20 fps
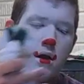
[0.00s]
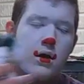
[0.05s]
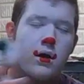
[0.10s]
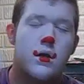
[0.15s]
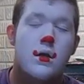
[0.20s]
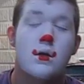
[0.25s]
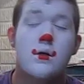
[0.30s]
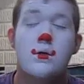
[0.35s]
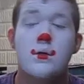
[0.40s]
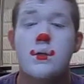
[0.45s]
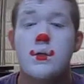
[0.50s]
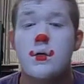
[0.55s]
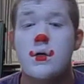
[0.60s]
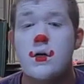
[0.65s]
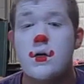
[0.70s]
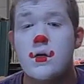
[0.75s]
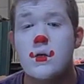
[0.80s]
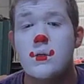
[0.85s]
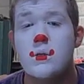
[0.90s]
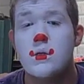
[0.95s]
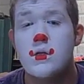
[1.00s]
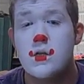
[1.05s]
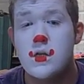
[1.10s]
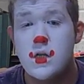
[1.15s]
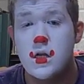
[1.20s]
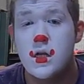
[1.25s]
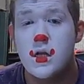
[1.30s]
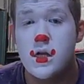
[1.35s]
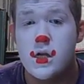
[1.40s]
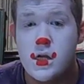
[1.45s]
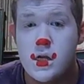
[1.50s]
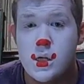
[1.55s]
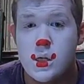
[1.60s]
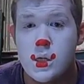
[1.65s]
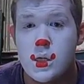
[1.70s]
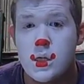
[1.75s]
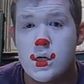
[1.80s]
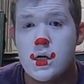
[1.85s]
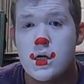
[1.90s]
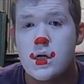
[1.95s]
Don't talk once you get
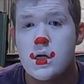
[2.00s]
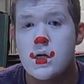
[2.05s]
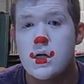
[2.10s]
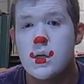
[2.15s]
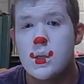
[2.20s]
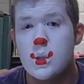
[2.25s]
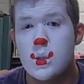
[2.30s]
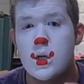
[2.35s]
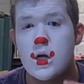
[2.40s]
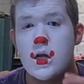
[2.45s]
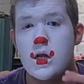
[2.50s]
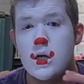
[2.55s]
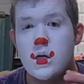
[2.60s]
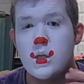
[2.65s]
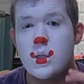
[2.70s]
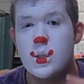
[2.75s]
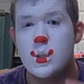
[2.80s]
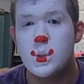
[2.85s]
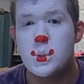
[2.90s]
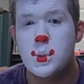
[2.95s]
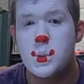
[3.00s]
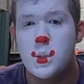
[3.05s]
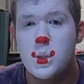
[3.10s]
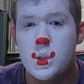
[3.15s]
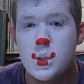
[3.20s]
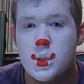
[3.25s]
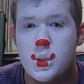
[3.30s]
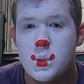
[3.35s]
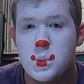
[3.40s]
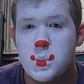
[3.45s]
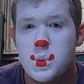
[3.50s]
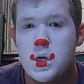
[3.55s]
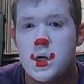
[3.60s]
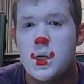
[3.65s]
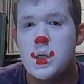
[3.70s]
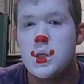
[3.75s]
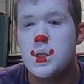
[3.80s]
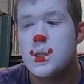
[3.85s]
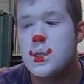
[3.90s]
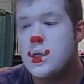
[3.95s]
your red on your
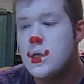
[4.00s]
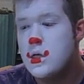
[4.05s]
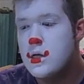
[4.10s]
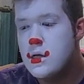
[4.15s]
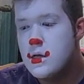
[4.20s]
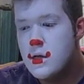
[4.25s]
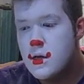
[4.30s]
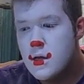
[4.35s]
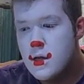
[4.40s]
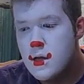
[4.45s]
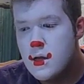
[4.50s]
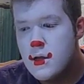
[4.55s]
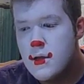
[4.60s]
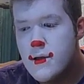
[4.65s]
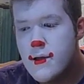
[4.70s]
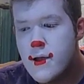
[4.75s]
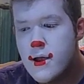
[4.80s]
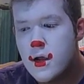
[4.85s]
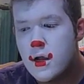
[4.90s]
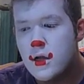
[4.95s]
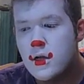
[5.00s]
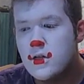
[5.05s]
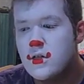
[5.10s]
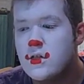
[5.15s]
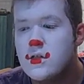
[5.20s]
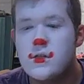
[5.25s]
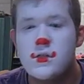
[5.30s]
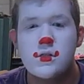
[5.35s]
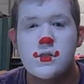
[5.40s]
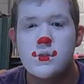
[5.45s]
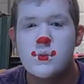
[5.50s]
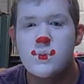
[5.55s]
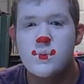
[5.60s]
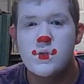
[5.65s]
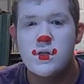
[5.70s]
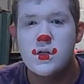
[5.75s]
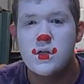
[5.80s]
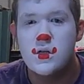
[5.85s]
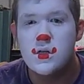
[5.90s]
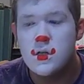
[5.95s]
mouth, because it'll
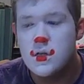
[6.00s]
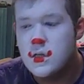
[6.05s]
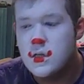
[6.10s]
smear.